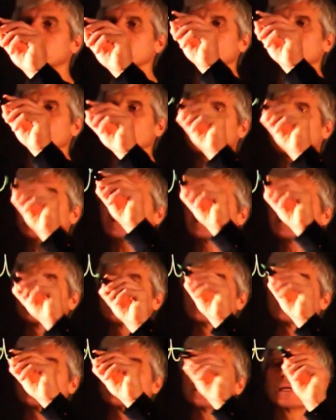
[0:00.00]
So let
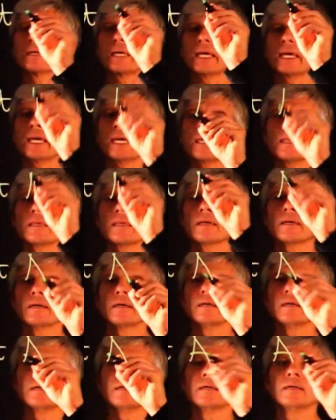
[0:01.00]
A
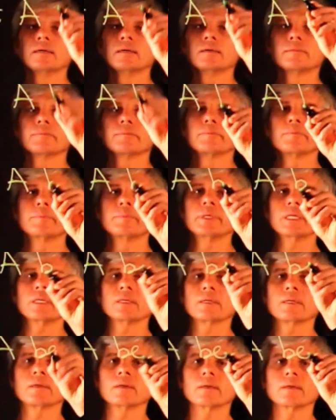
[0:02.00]
be
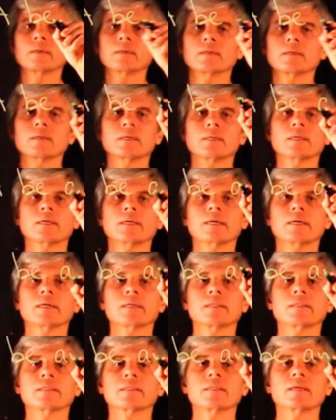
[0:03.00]

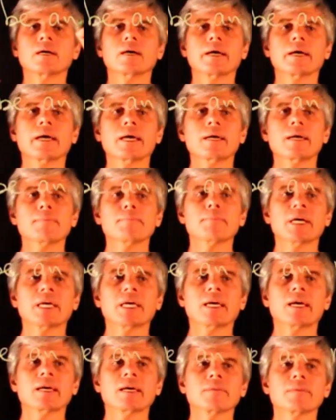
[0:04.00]
an m by
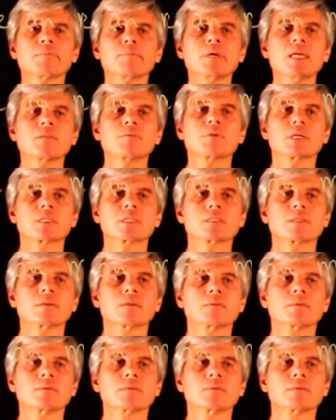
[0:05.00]
n matrix